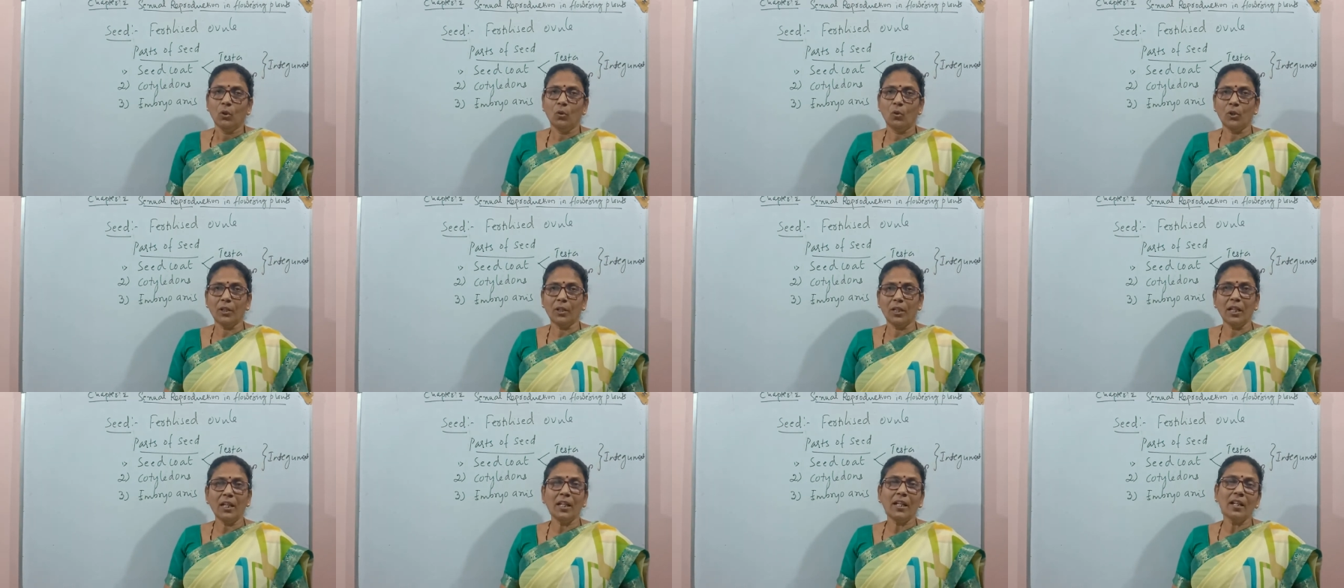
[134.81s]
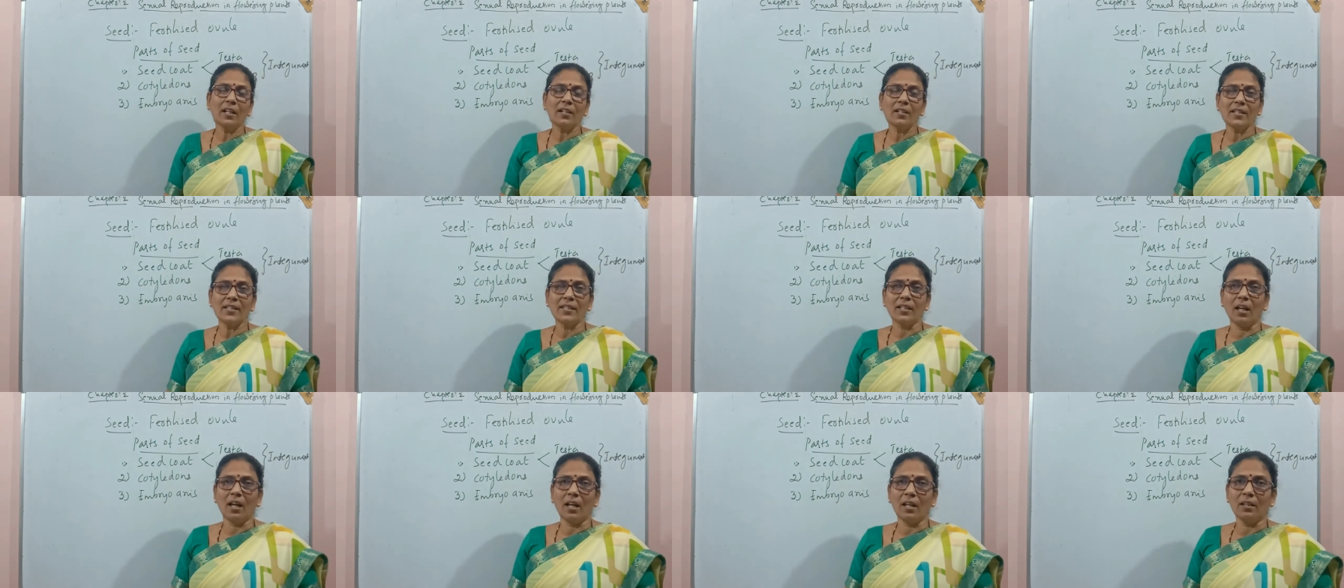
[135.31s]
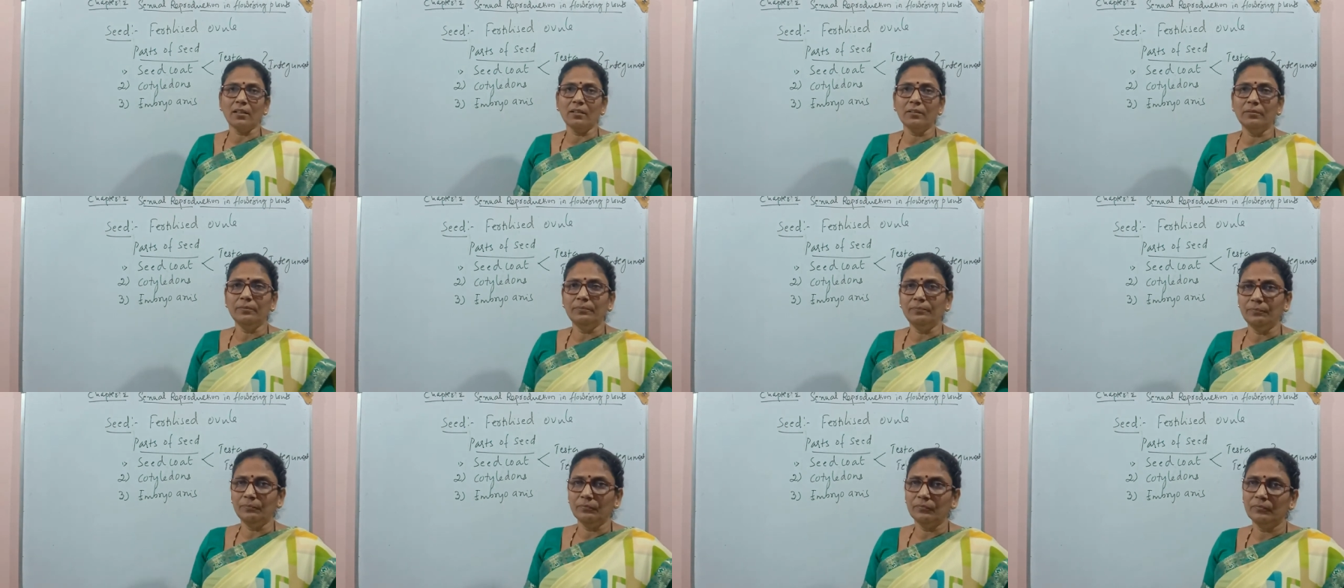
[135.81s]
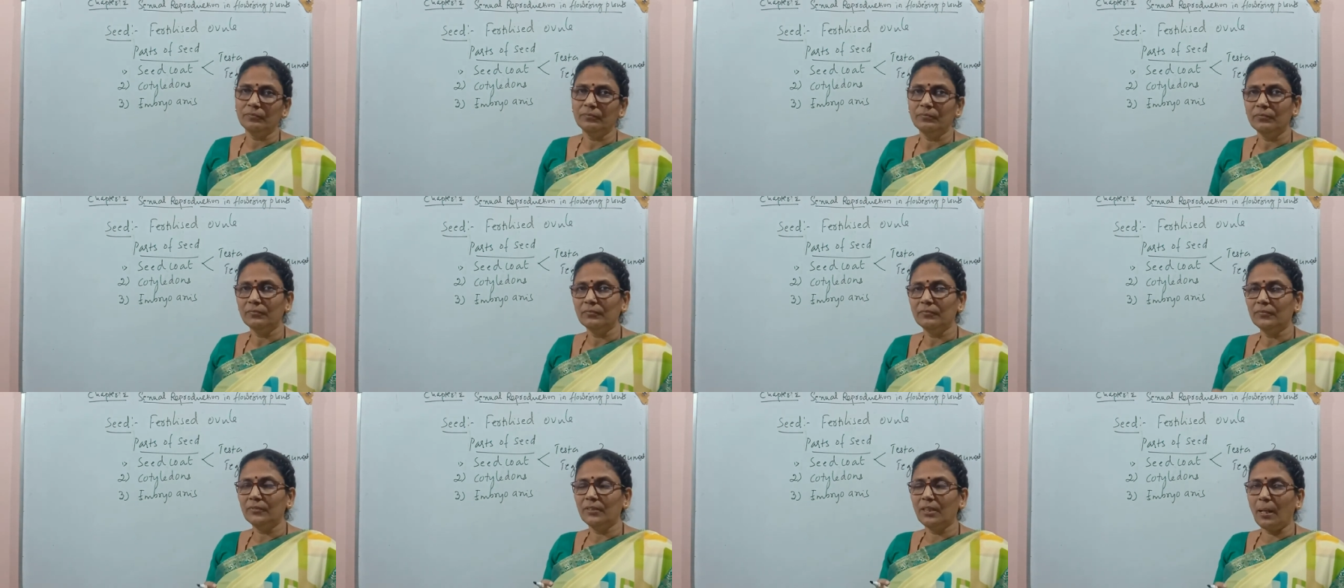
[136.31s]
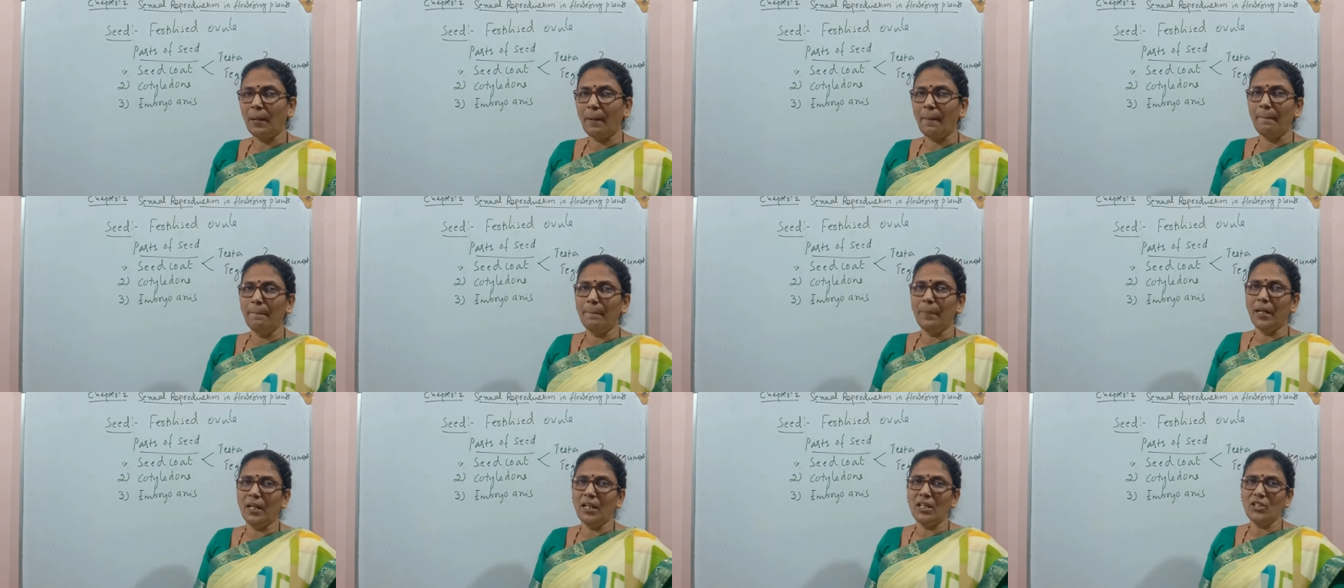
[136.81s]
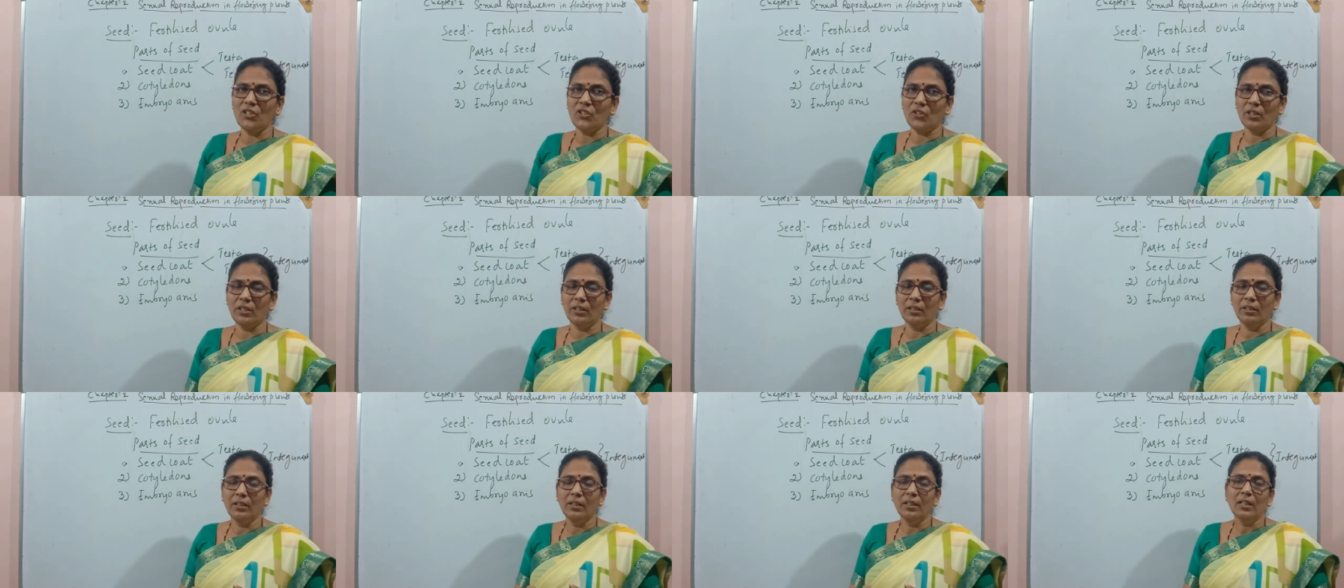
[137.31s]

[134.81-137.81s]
Cotyledons are the bulged